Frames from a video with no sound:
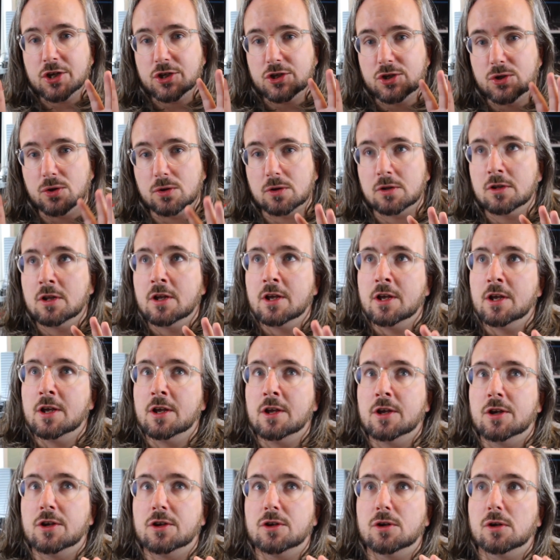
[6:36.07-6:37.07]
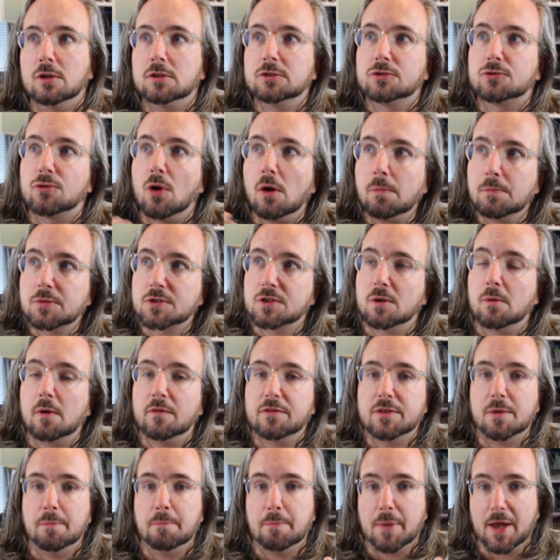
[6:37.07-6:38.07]
you'll drop some
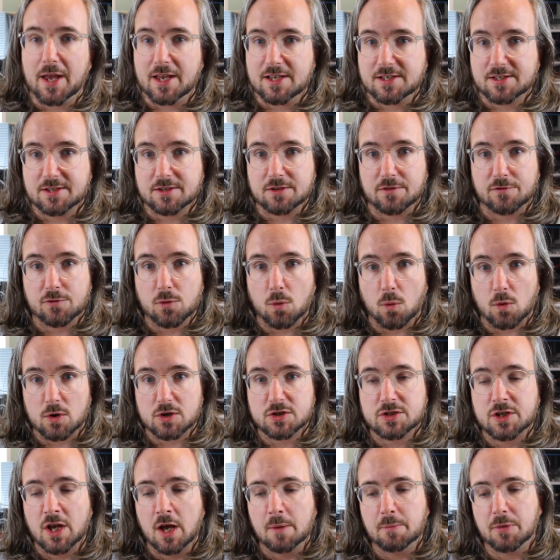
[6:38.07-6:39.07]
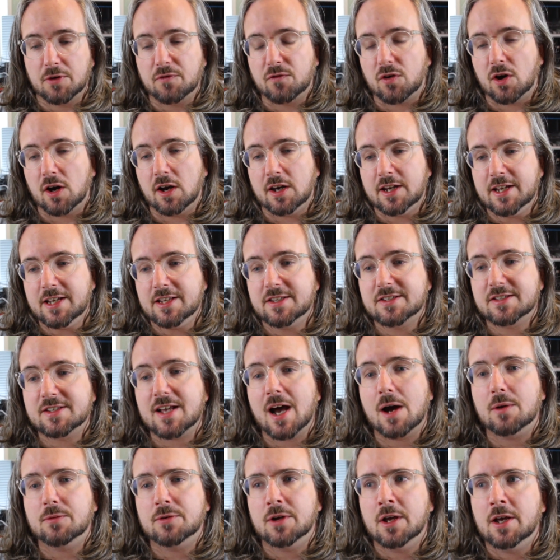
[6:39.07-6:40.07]
of the bass, of course, but for a lead
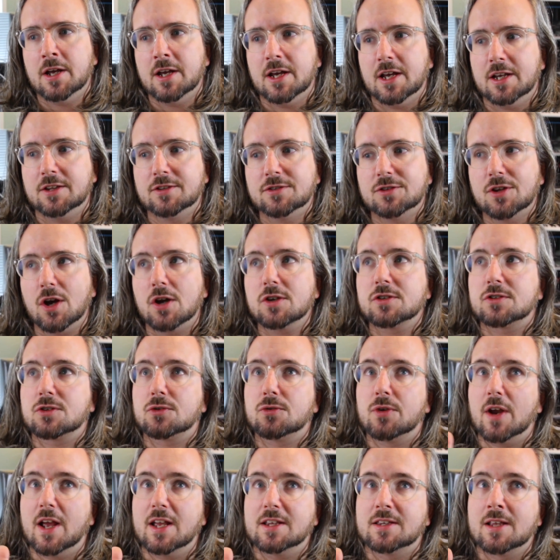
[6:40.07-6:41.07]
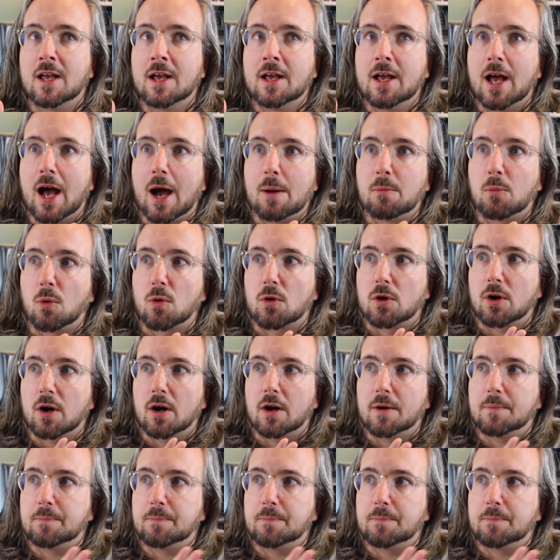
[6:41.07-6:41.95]
sound, it does create a more